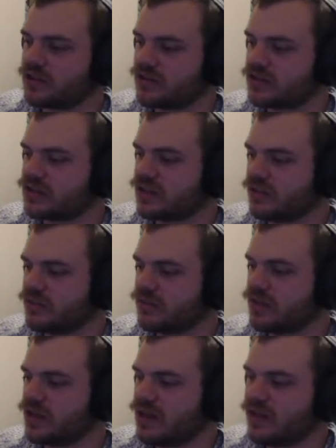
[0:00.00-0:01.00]
because
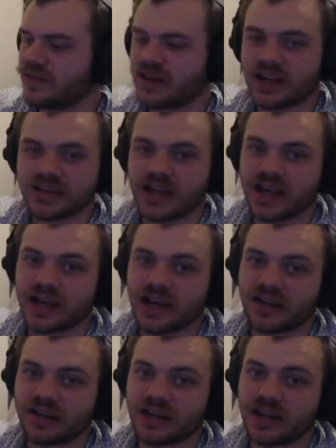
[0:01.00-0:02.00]
they like to hang
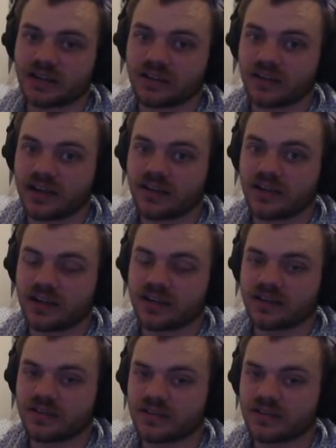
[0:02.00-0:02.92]
out in our little area